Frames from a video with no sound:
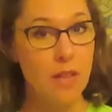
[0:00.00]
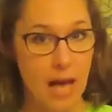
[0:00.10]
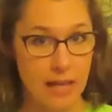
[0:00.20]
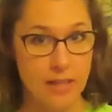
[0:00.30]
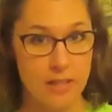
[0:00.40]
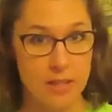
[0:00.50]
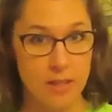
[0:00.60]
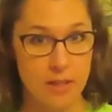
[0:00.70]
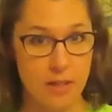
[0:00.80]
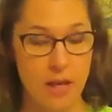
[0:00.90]
light,
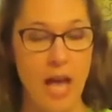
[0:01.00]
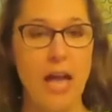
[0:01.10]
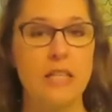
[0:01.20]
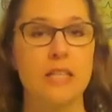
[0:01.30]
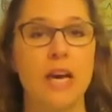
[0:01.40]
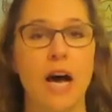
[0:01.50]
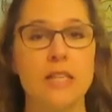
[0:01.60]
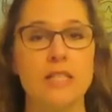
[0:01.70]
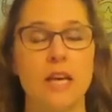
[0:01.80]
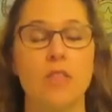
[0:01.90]
and God
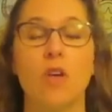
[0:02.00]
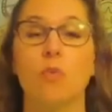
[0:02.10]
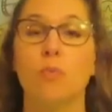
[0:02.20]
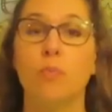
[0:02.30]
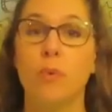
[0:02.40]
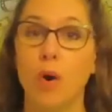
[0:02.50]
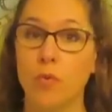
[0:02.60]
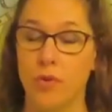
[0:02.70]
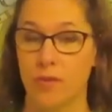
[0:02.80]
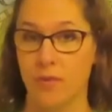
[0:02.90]
said that
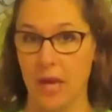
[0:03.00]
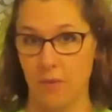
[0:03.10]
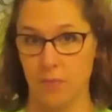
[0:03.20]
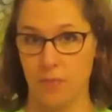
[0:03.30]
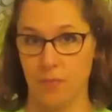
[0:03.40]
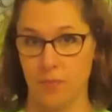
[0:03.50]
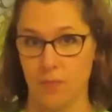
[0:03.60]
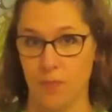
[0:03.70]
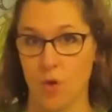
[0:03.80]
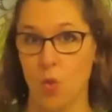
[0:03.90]
both of them
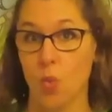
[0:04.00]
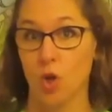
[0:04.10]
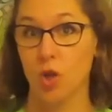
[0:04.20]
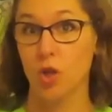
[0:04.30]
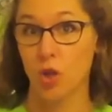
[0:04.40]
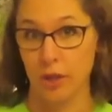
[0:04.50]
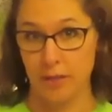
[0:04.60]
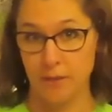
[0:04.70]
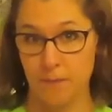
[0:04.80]
were good.